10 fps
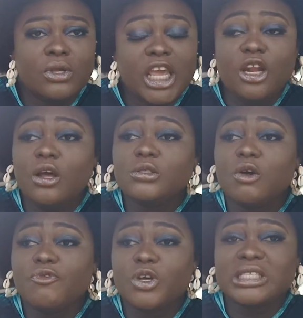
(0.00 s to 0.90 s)
A lot
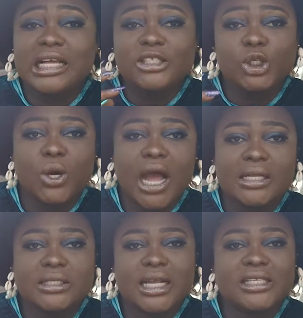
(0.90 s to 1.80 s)
of us, search your
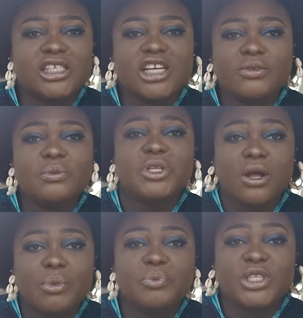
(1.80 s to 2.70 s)
heart that is shouting
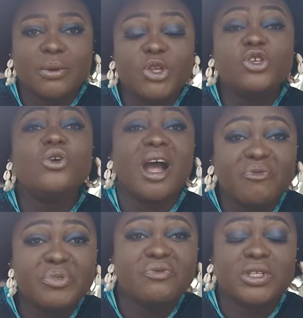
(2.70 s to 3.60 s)
Peter Obi, Peter Obi, do you
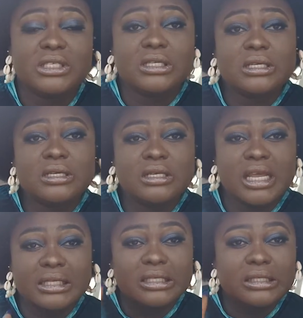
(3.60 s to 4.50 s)
have PVC?
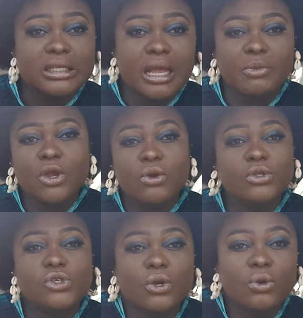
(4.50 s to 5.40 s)
There is still time.
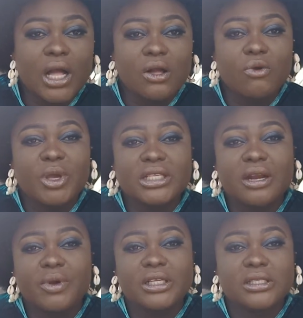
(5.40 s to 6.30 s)
Go to your local government
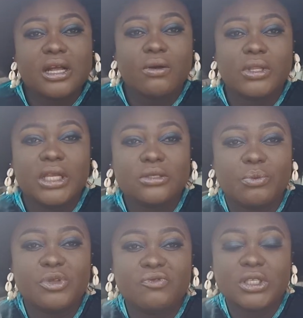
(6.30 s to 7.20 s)
and register and collect
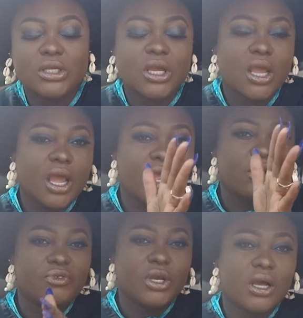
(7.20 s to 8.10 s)
your PVC. I
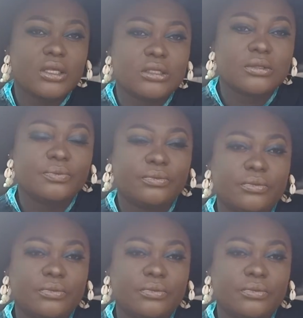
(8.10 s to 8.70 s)
love you guys.